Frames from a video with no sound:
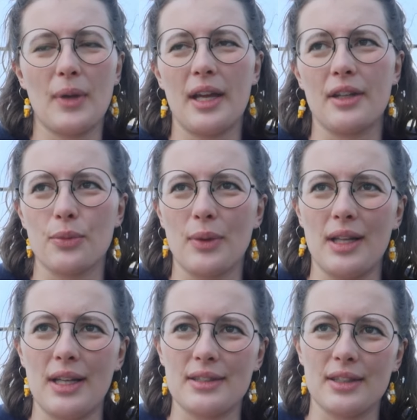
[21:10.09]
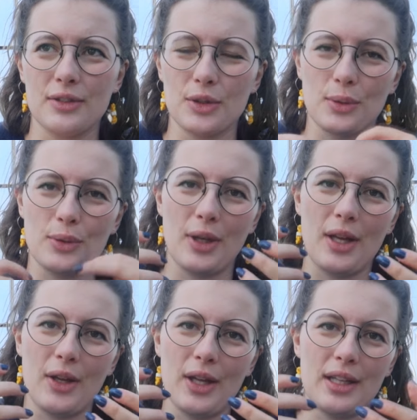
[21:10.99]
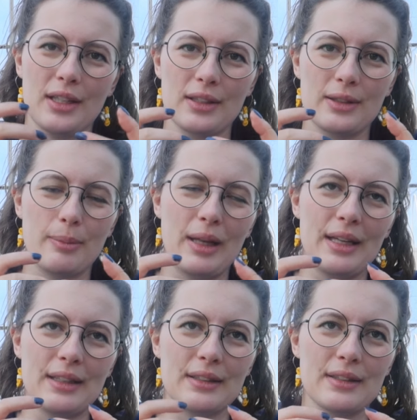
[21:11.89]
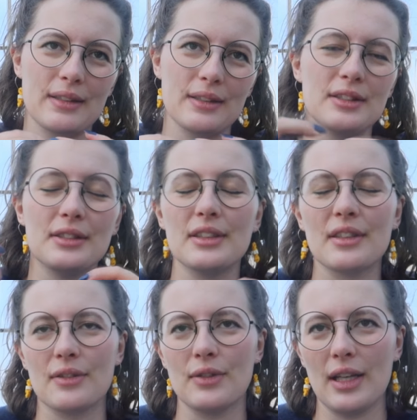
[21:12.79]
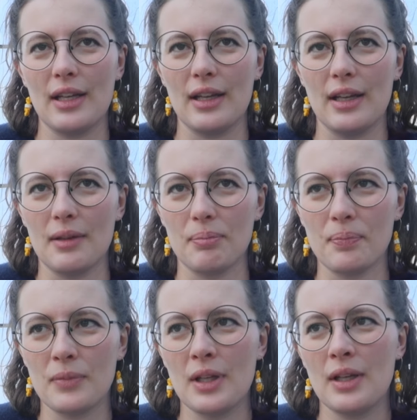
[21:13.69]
and as well as I talked to her and explained she did um,